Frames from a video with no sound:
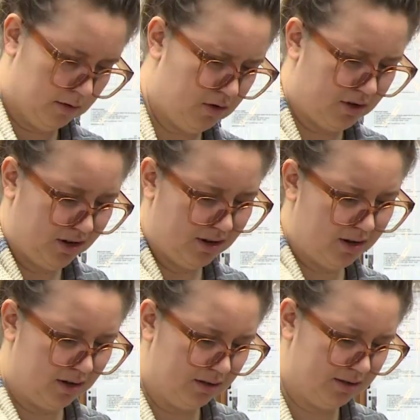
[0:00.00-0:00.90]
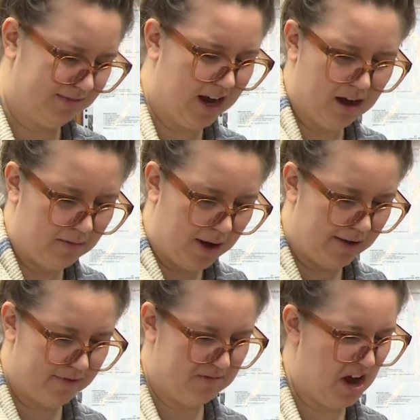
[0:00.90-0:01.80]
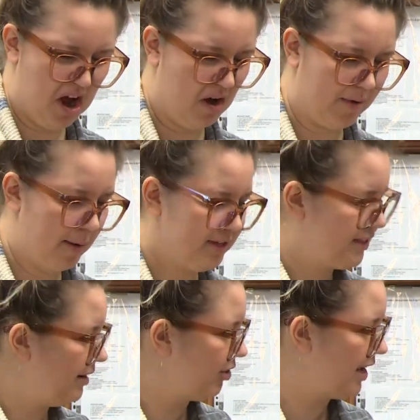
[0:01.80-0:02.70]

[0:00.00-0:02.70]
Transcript: You could. No, I'm a savory